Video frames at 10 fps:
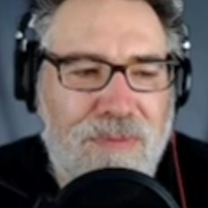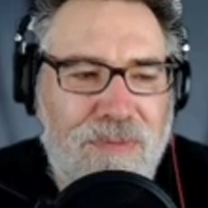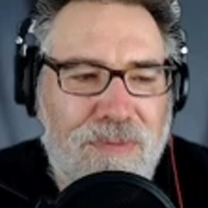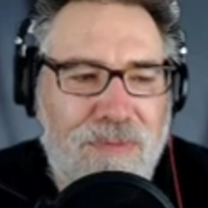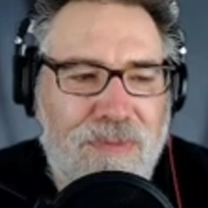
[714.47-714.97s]

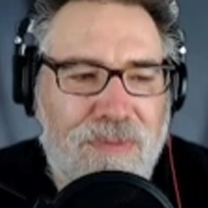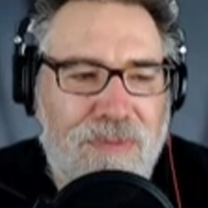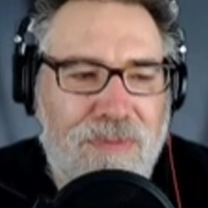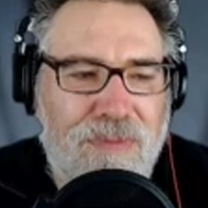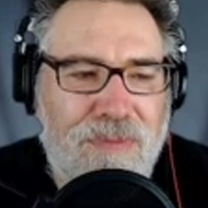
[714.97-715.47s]

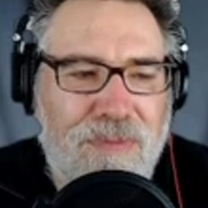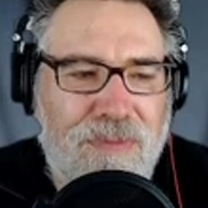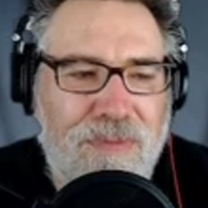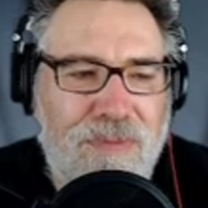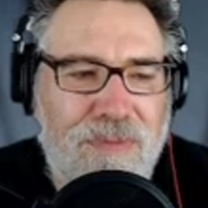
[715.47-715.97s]

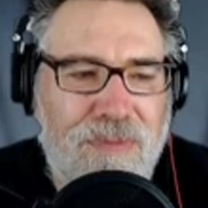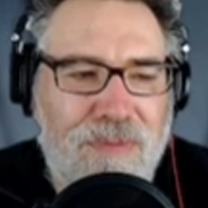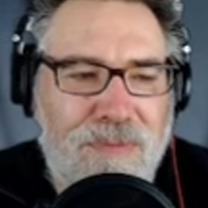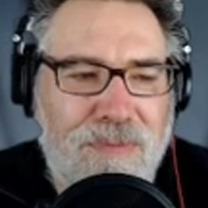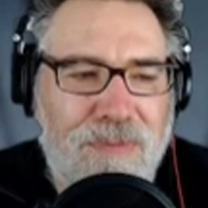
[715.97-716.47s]

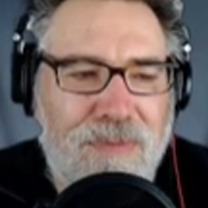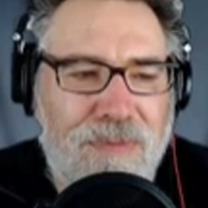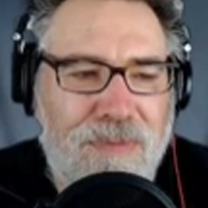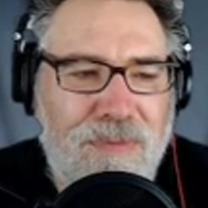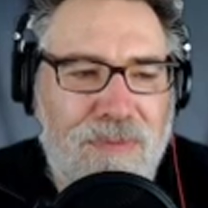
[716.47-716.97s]

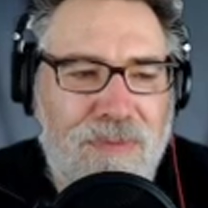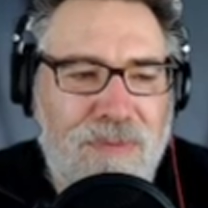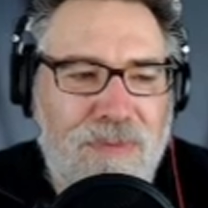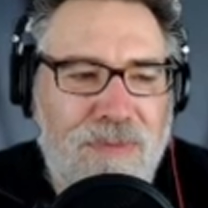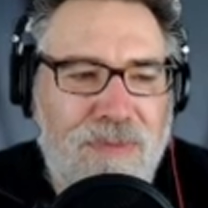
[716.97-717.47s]

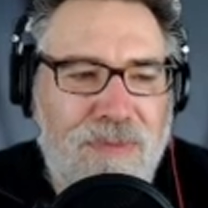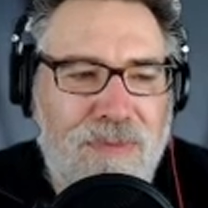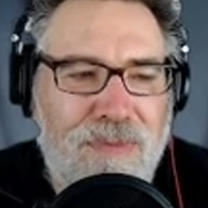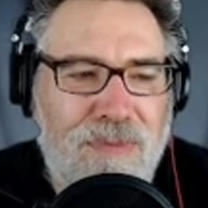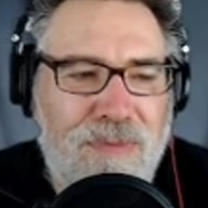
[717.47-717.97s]

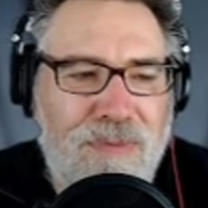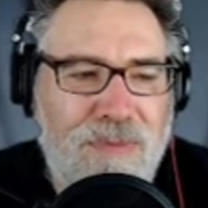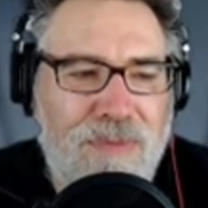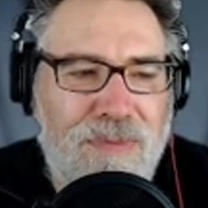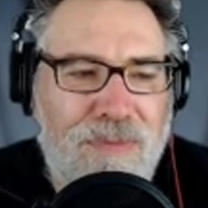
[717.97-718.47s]

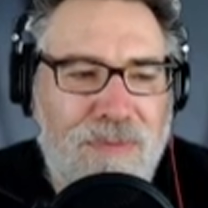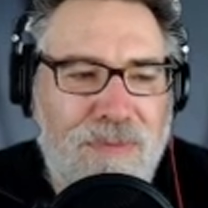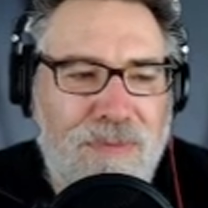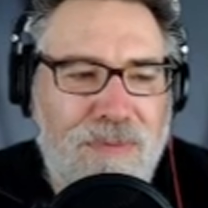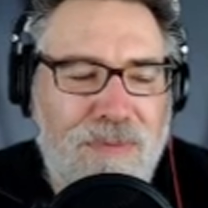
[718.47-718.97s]

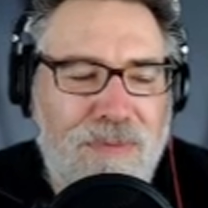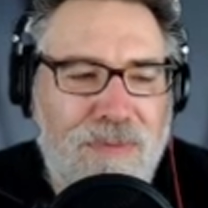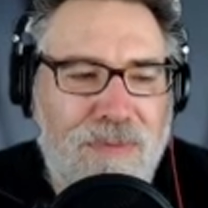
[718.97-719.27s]
The person shown says nothing.